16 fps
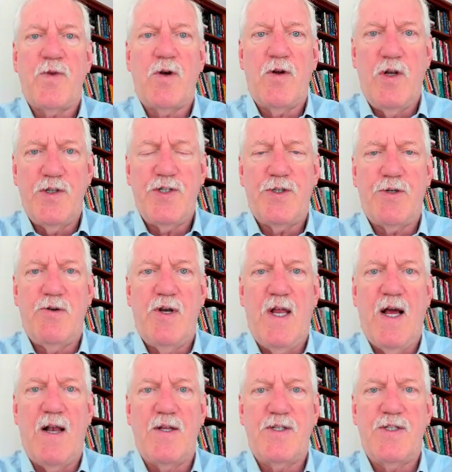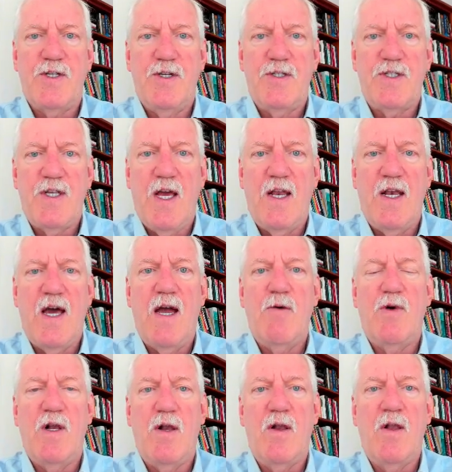cluster analysis, and I
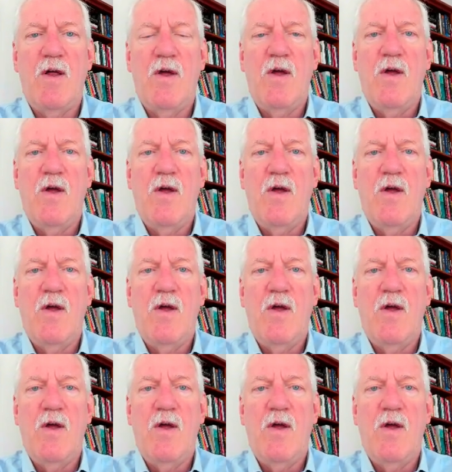will